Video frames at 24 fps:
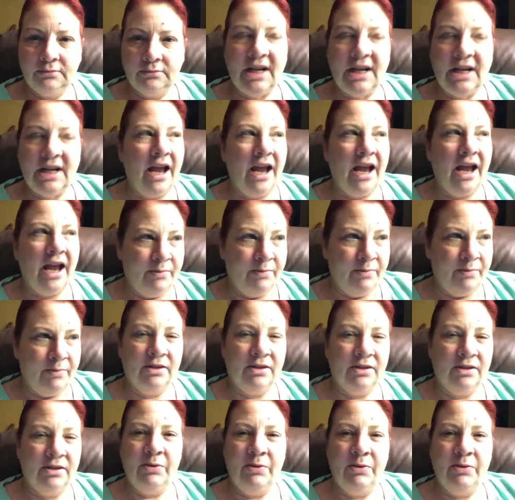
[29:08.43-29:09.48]
I
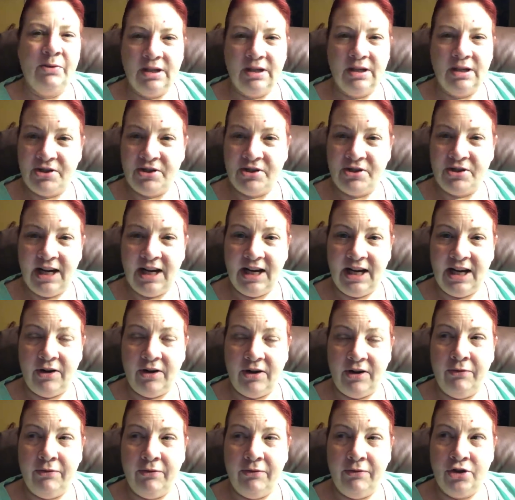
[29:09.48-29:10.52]
absolutely would dumpster dive.
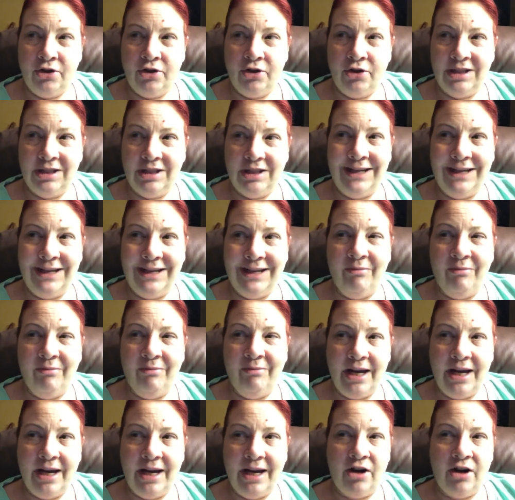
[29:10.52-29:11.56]
Unfortunately, in
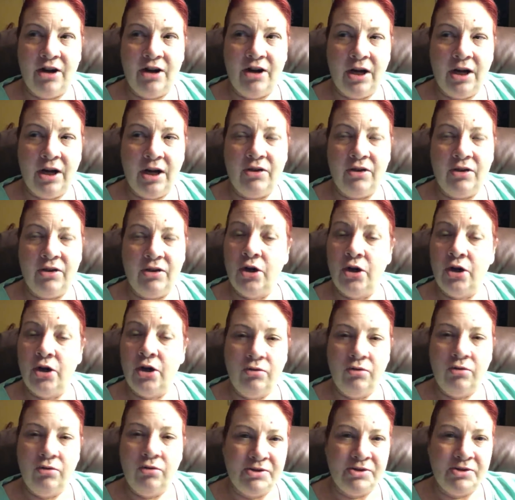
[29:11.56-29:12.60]
my area, there are no
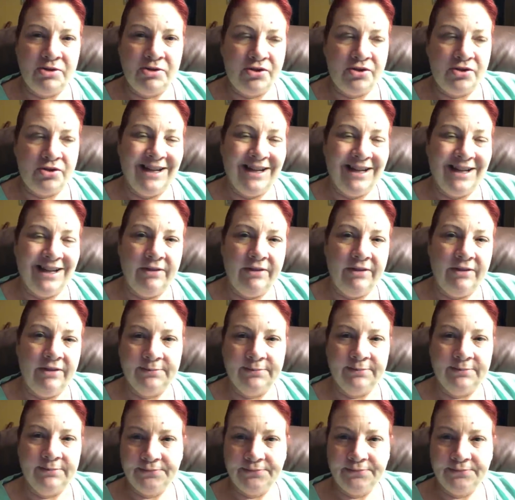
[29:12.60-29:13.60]
dumpsters to dive in